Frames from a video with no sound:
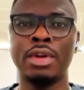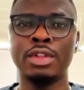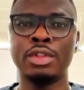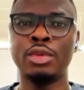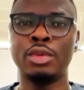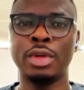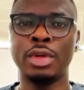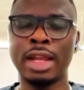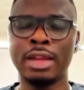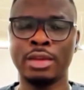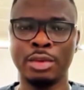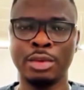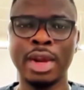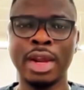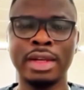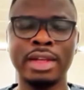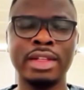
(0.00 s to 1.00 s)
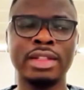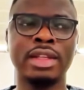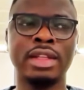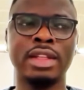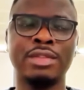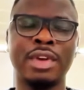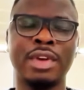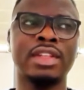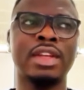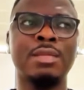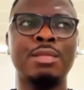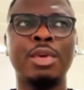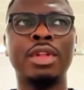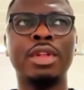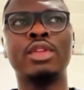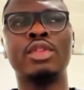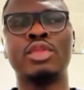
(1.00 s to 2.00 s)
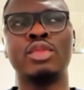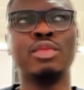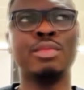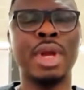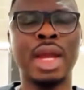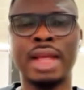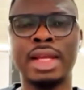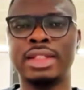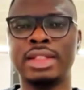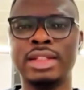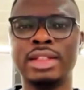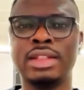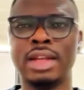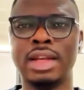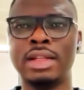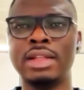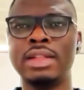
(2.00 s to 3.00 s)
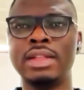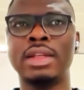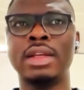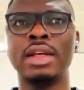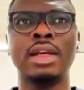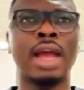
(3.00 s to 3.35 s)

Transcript: So, like you rightly said, if I send money to my assistant,